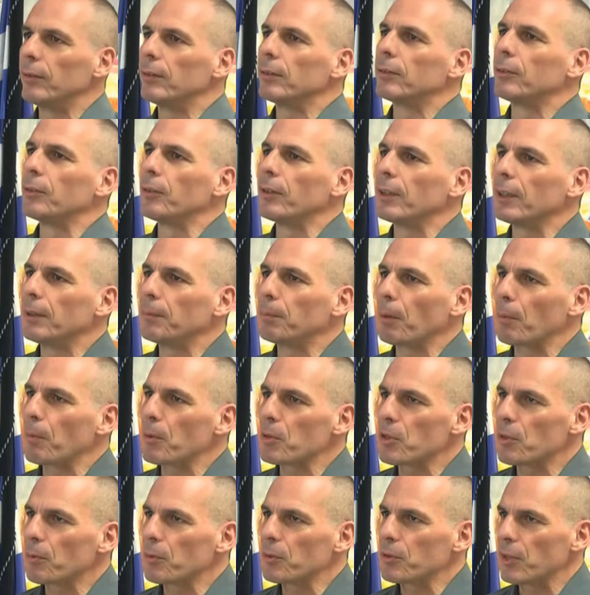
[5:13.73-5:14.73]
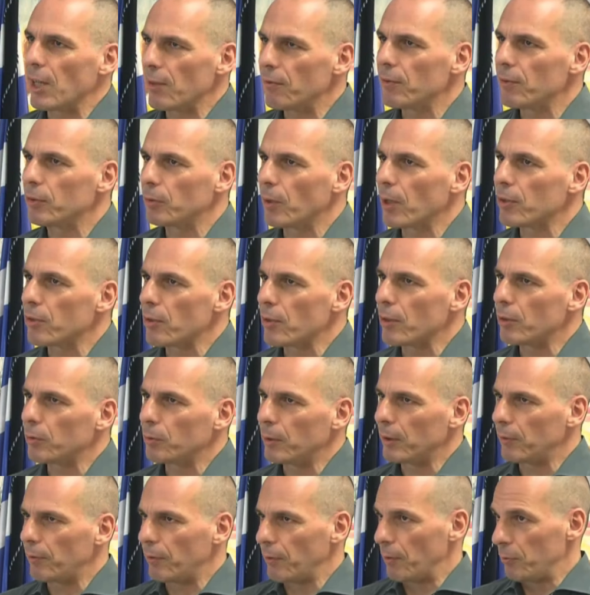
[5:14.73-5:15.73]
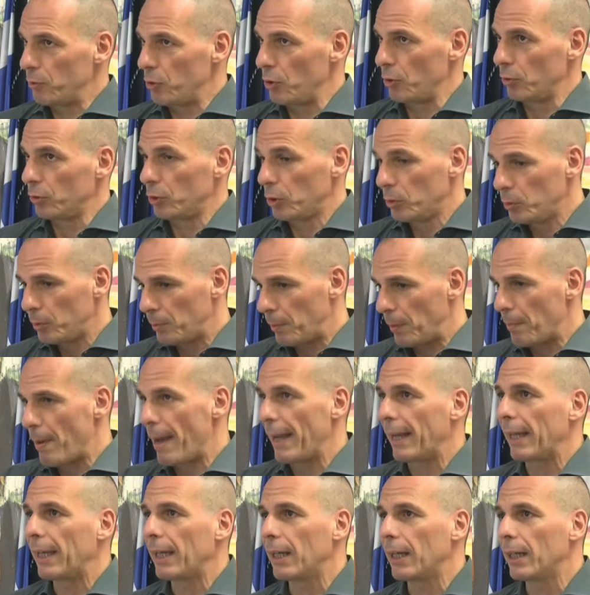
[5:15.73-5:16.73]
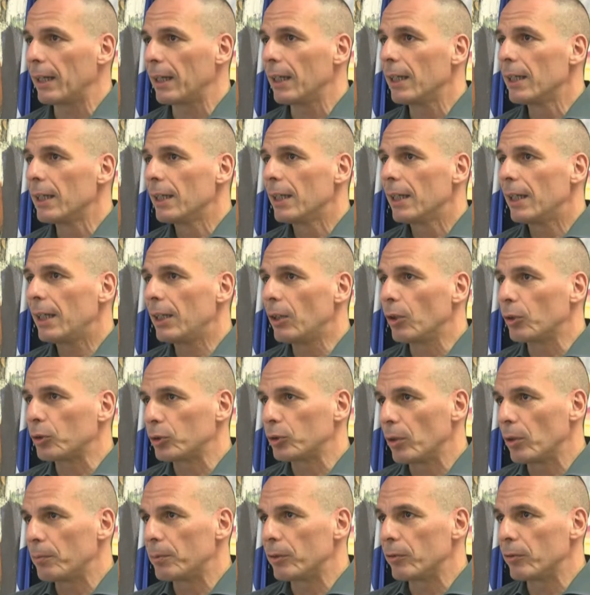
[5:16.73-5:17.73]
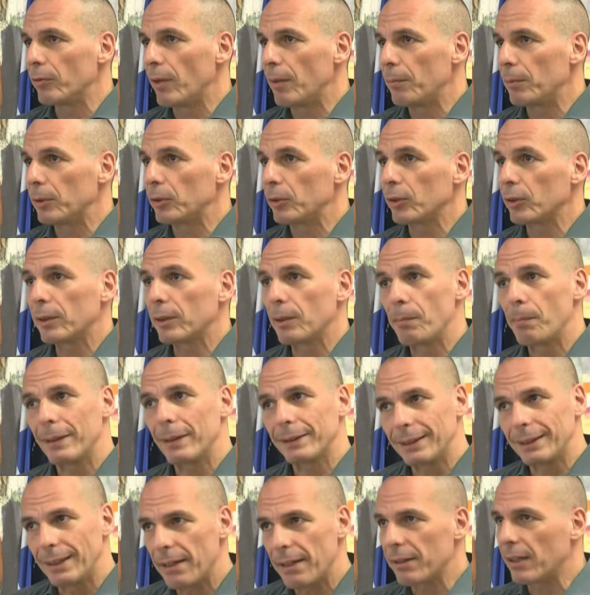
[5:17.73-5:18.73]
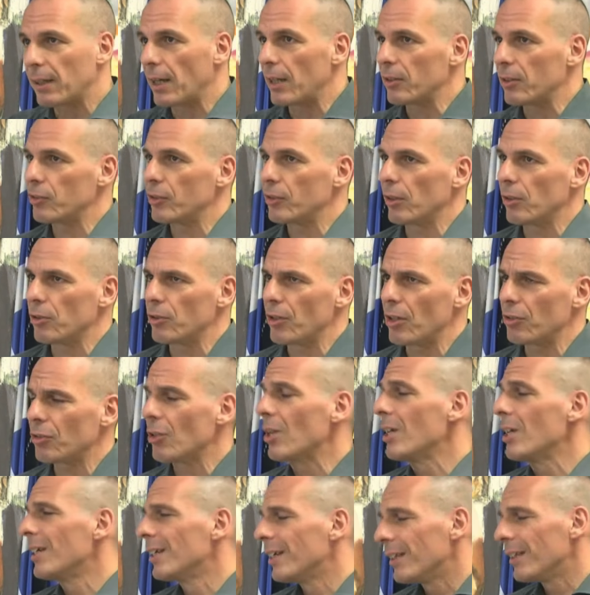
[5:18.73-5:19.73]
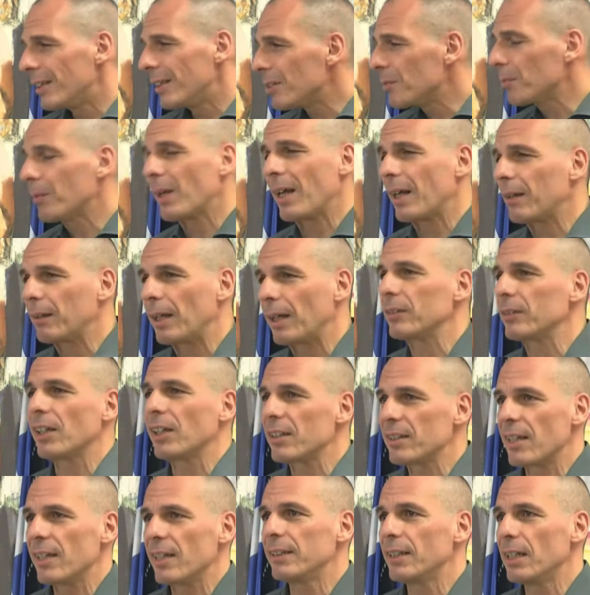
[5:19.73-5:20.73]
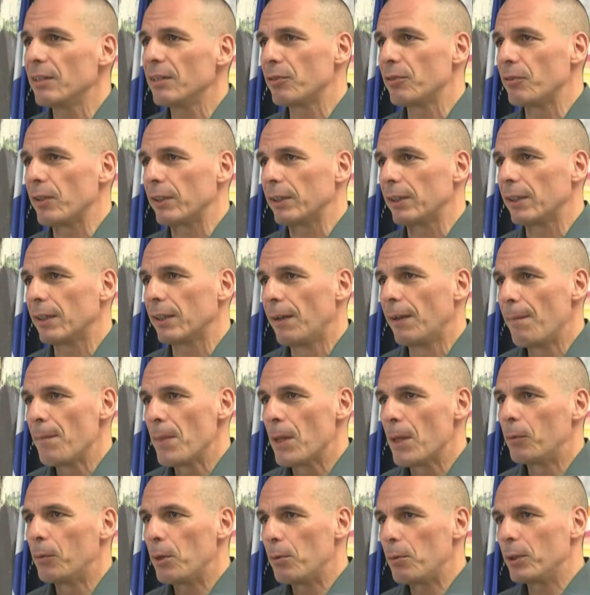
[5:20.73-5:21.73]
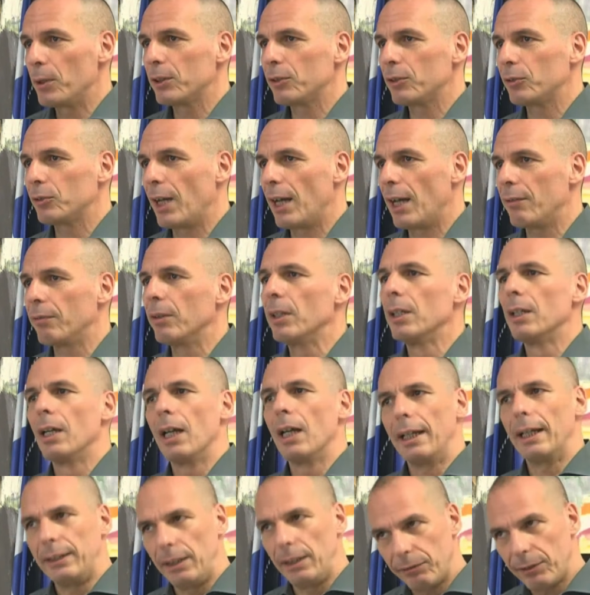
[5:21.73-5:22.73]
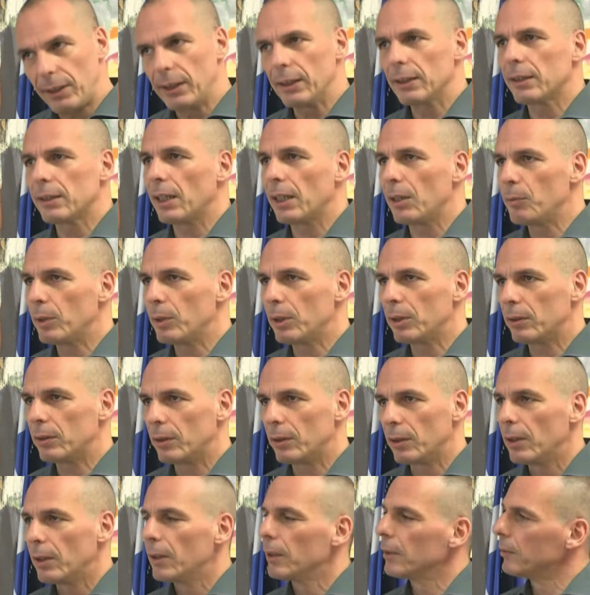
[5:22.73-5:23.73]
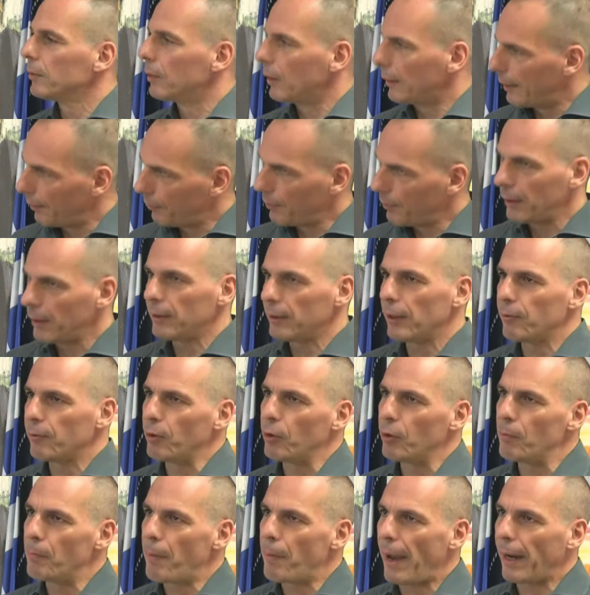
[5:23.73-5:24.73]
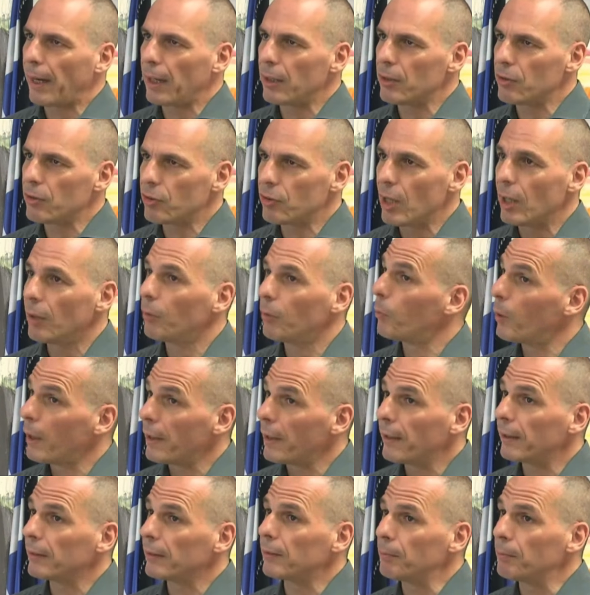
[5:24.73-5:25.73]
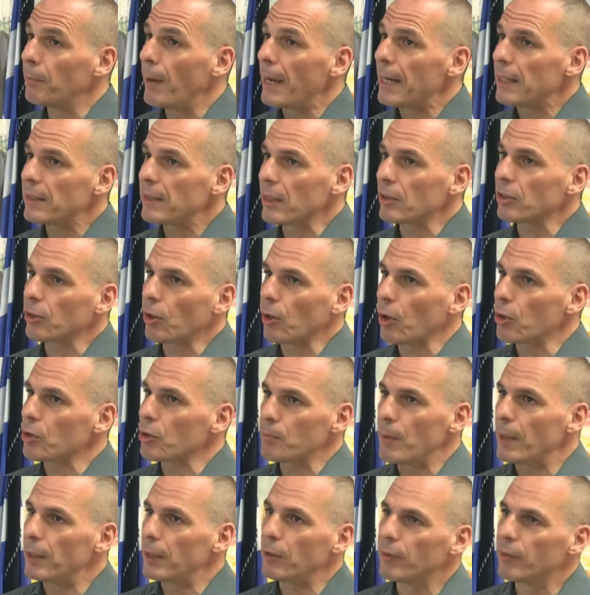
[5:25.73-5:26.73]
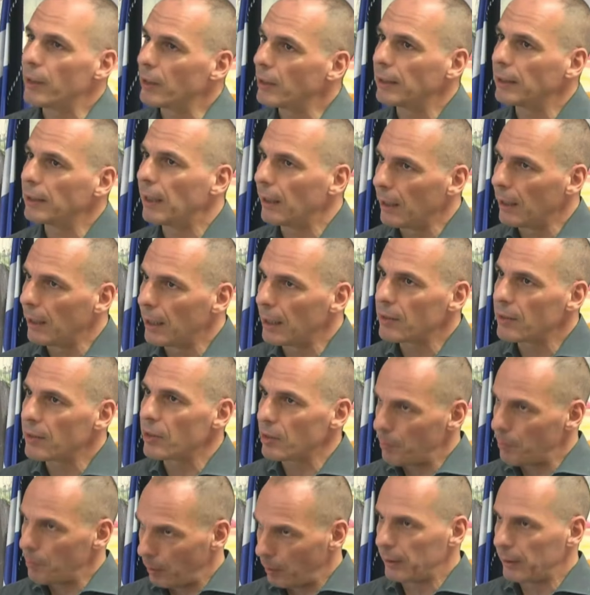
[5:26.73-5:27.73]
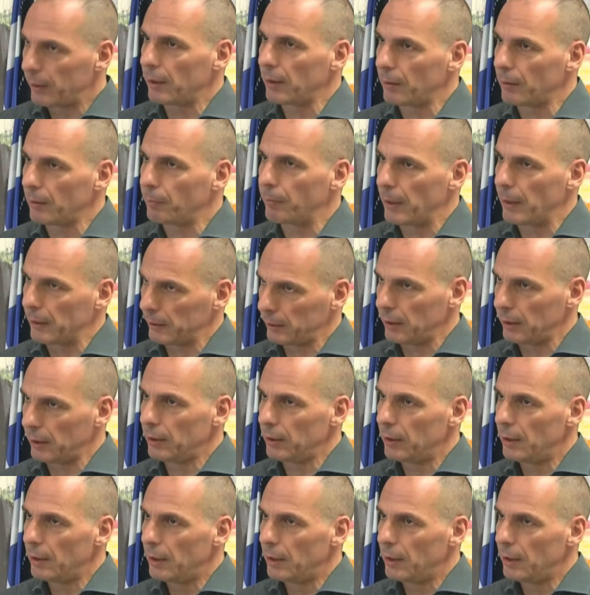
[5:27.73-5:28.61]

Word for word: to the proposal that was given to us on the 25th of June, you would be back here in October, November, talking about another crunch negotiation. This country has had enough of it. We wanted to have a difficult agreement, a difficult reform package, one that makes us cross many of our red lines as a political party.